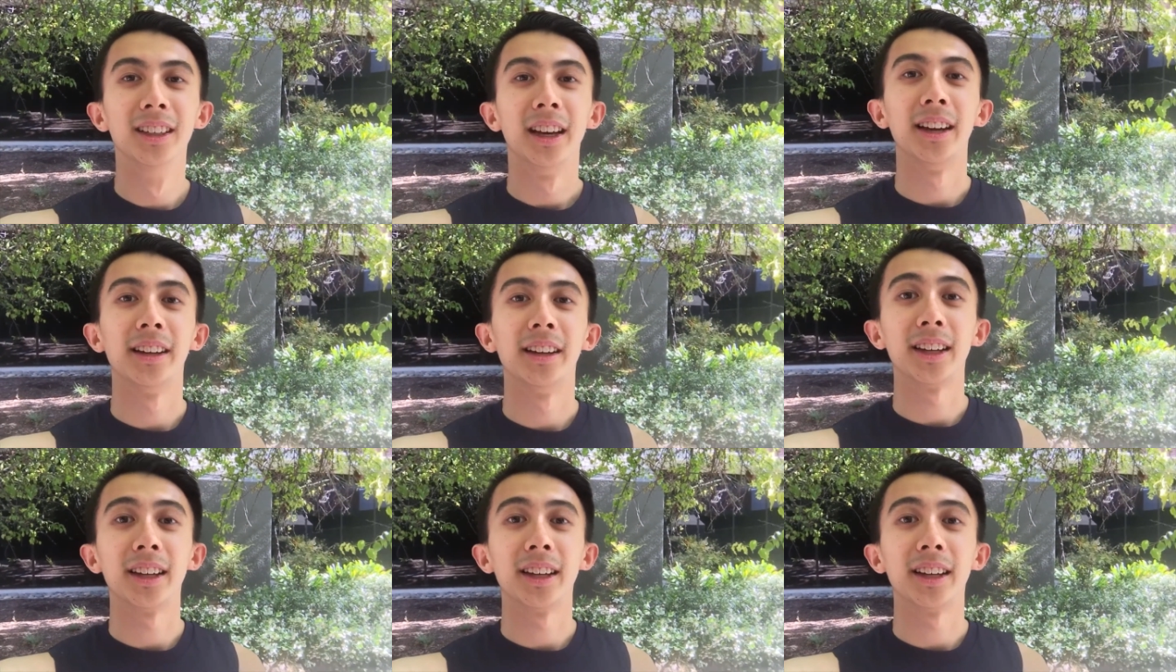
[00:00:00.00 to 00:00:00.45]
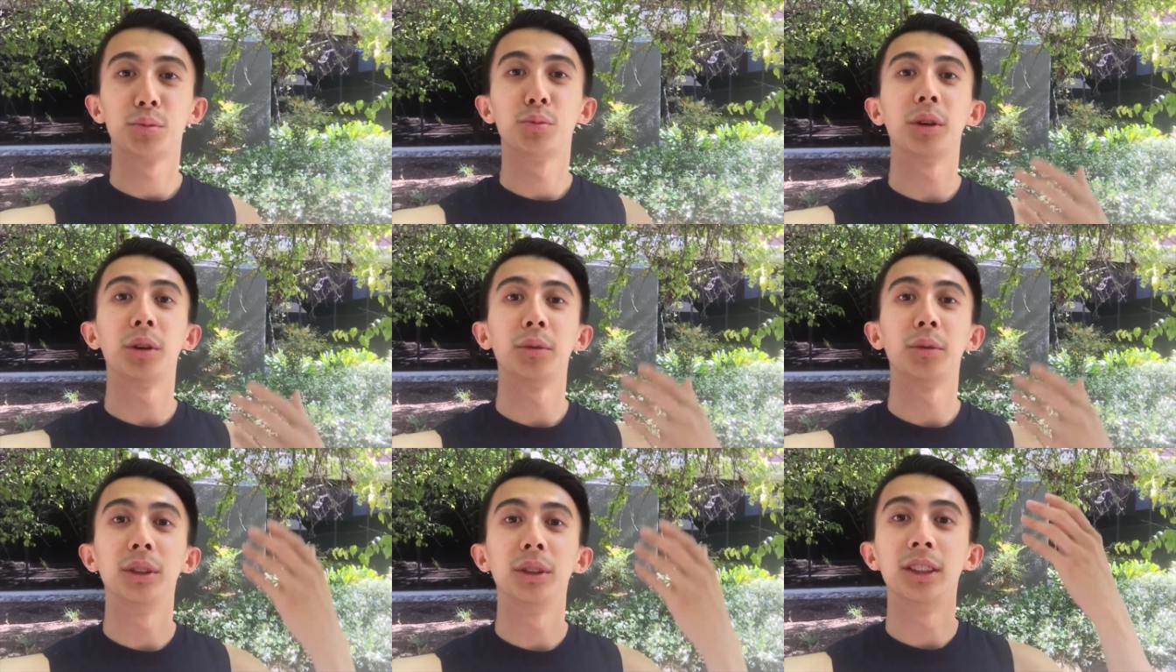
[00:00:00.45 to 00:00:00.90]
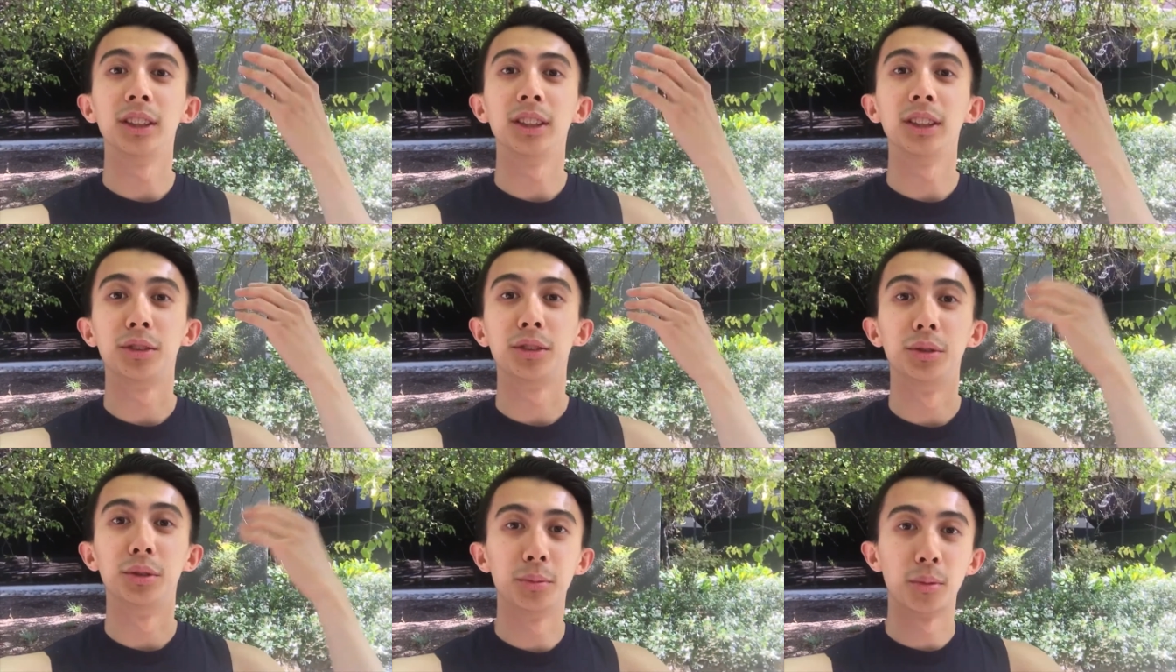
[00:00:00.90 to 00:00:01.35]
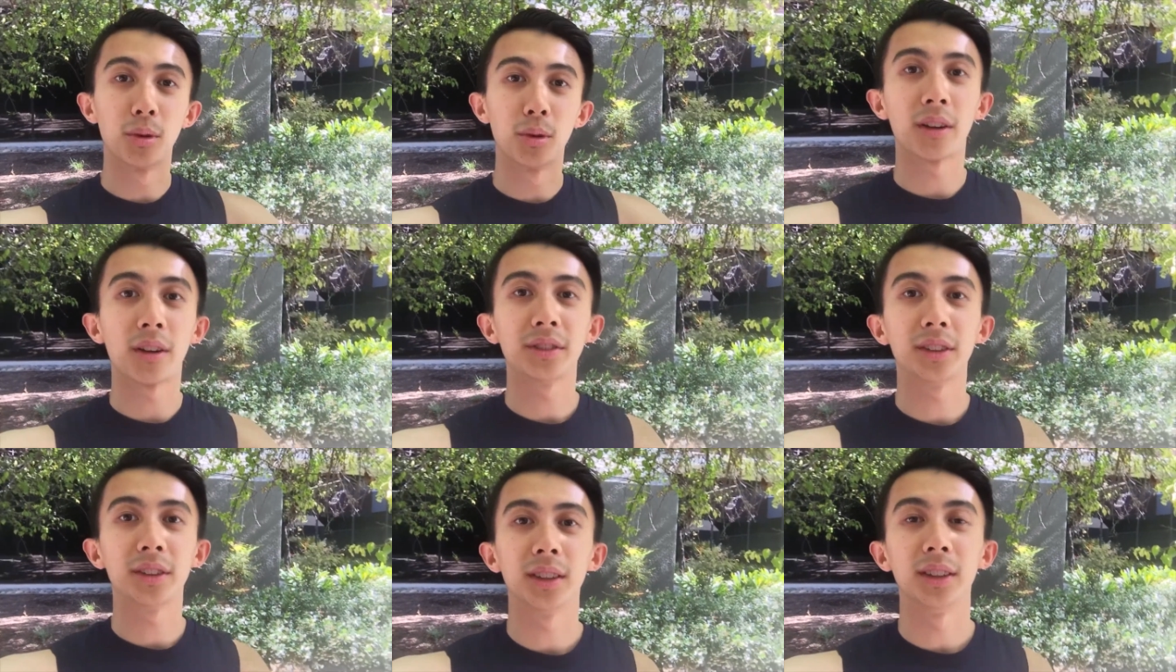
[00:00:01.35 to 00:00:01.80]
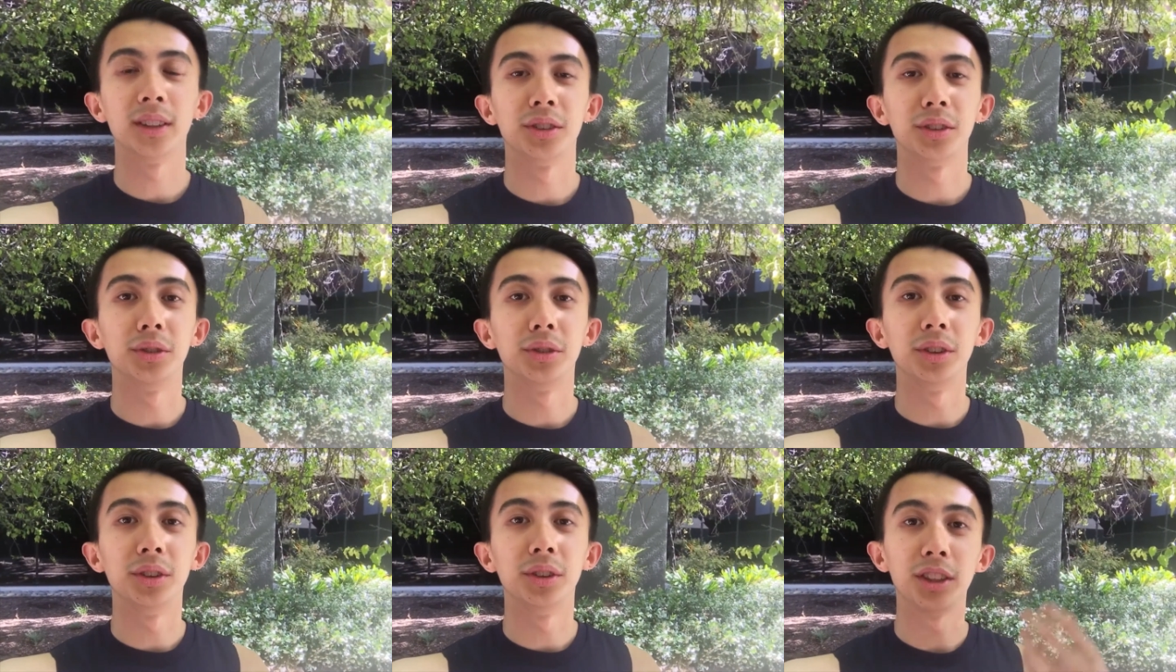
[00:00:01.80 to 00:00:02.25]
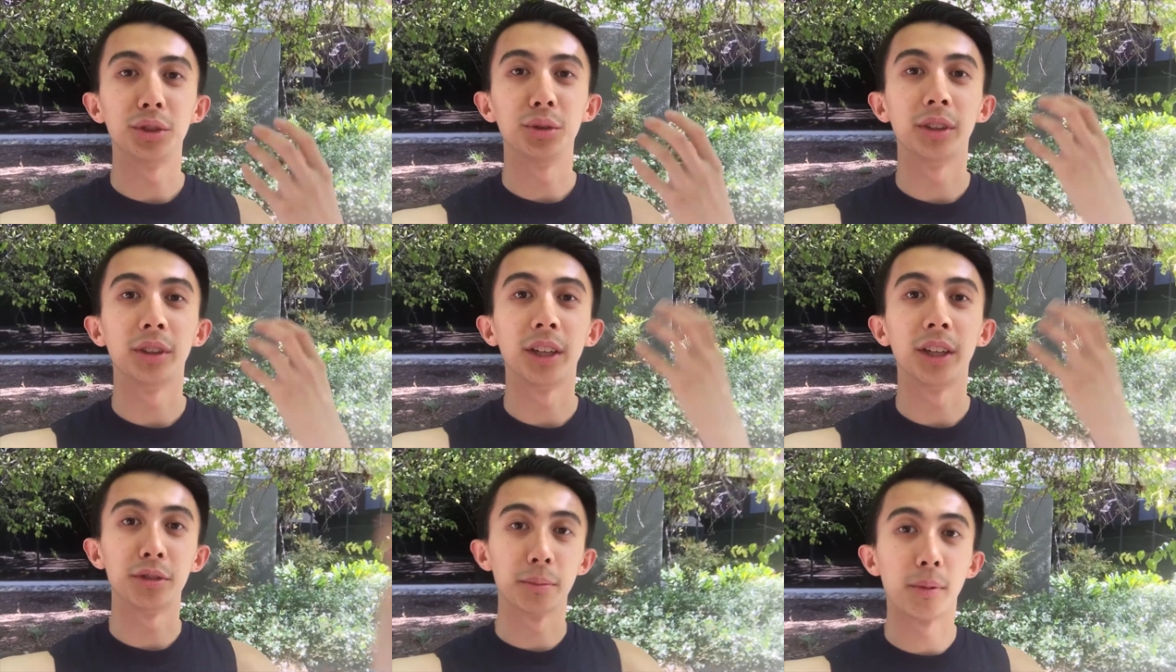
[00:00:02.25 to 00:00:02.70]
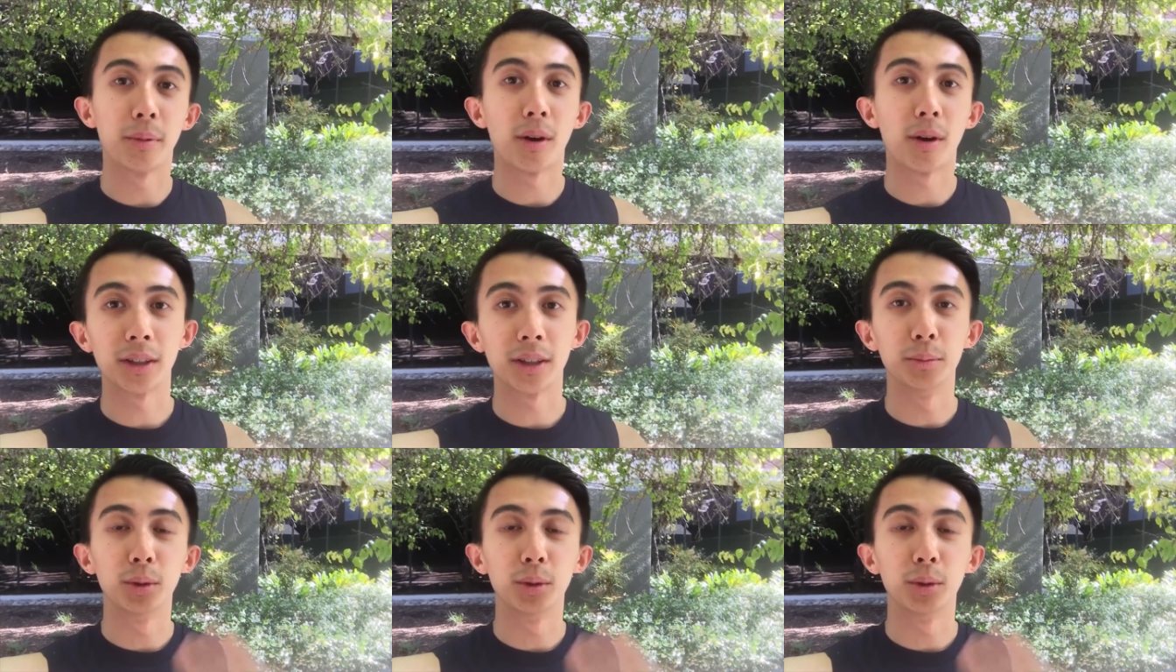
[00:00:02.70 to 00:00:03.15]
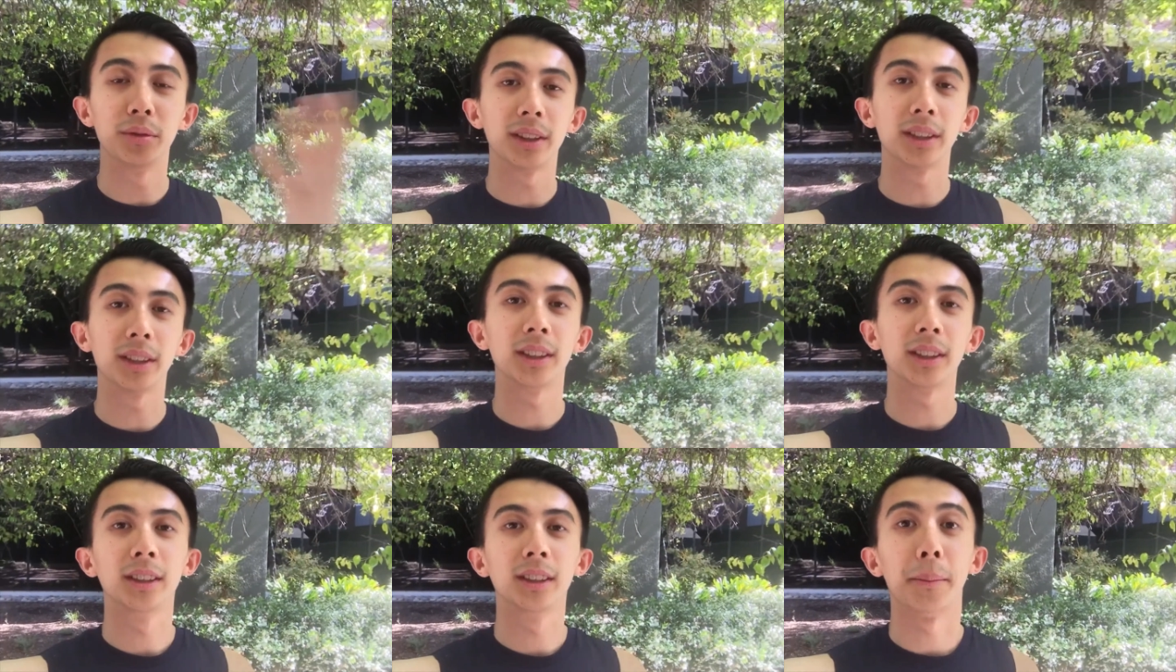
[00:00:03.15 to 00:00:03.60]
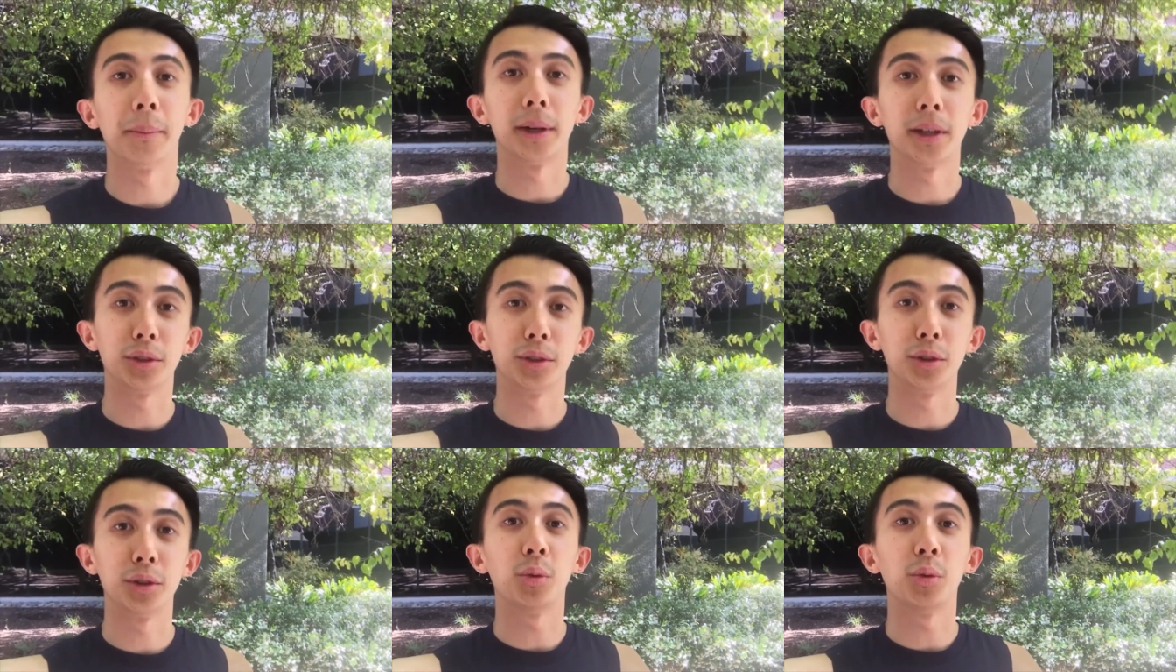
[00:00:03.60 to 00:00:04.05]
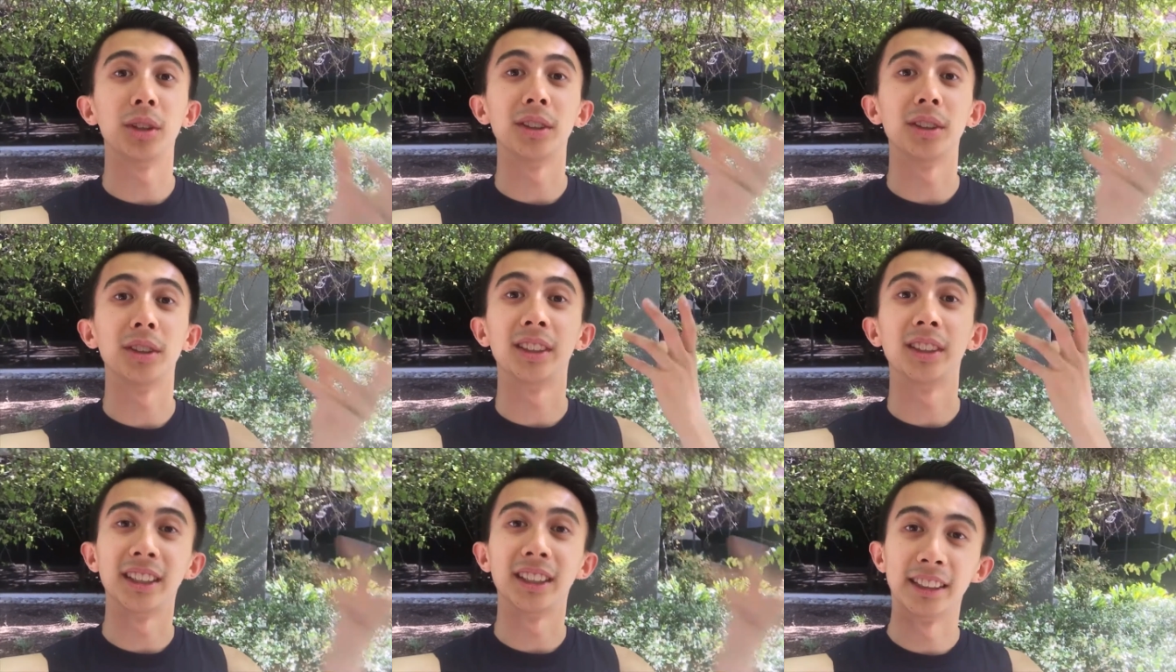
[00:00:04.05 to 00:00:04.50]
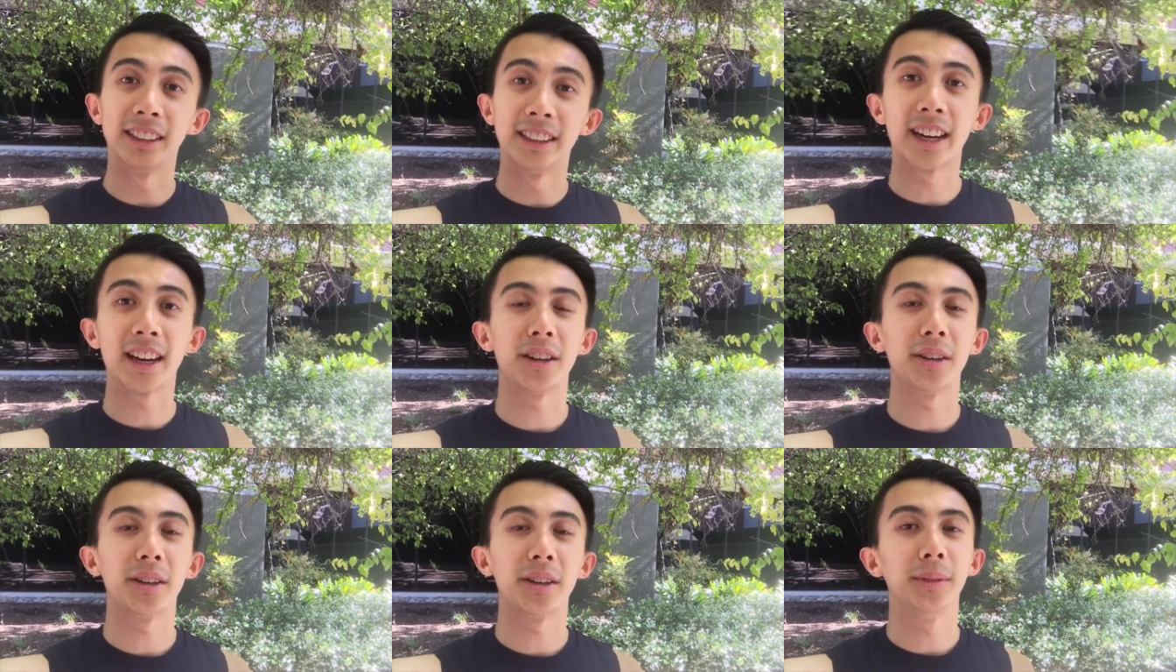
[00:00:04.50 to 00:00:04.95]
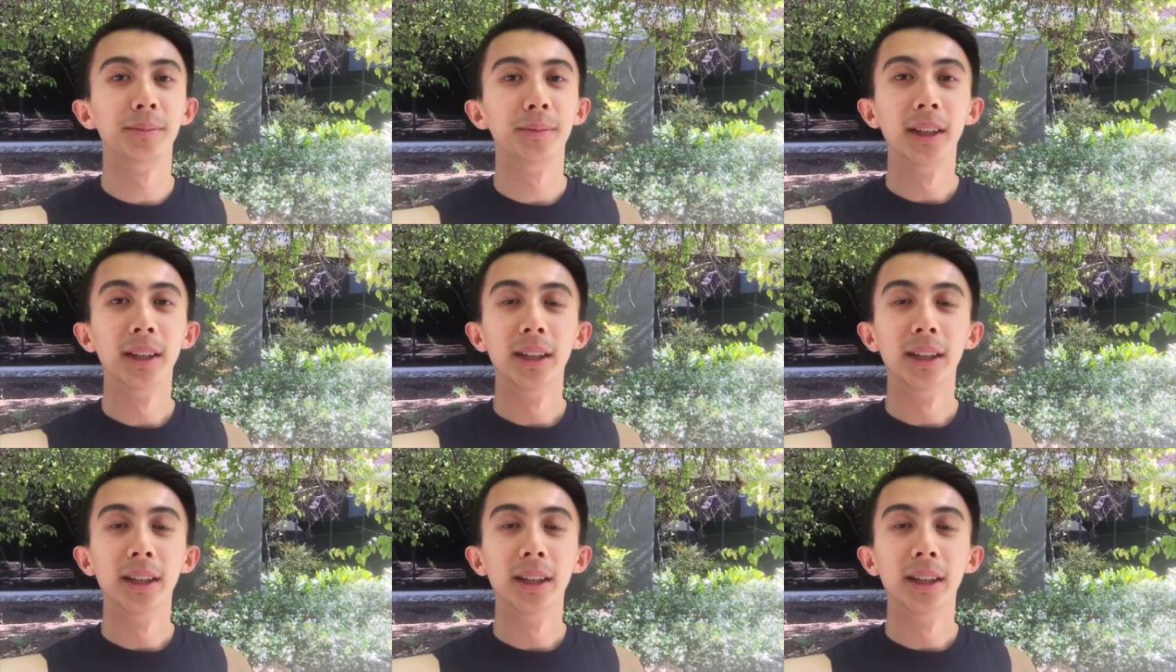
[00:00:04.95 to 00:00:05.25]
And that's what we need to do more often, is you need to get your body moving compared to always sitting down